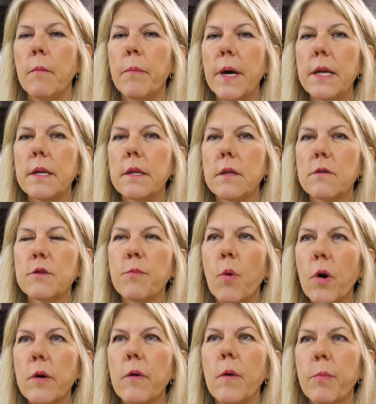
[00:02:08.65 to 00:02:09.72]
But there's
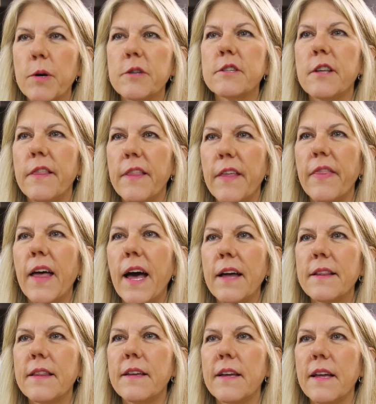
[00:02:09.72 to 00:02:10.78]
more to a person than
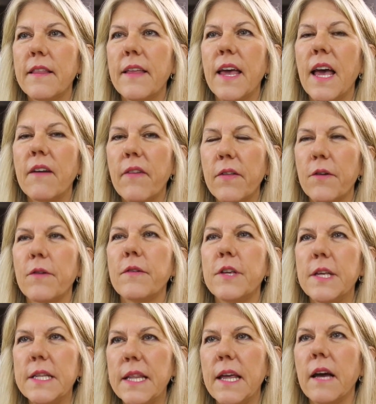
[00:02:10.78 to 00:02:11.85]
that. They have
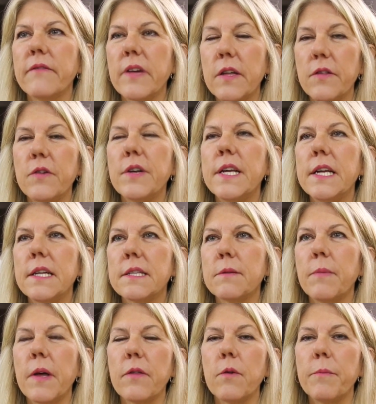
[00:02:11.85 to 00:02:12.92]
other needs,
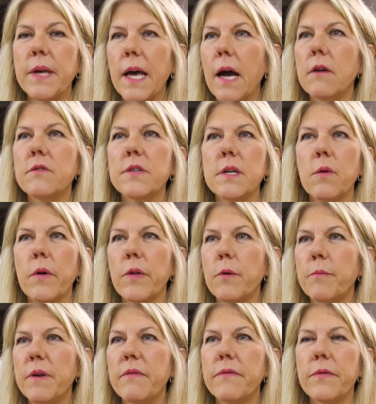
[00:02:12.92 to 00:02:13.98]
whether it be housing, whether
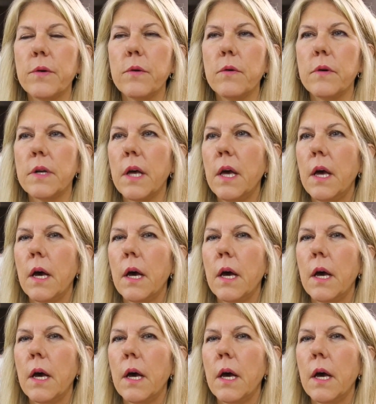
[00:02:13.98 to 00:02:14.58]
it be food,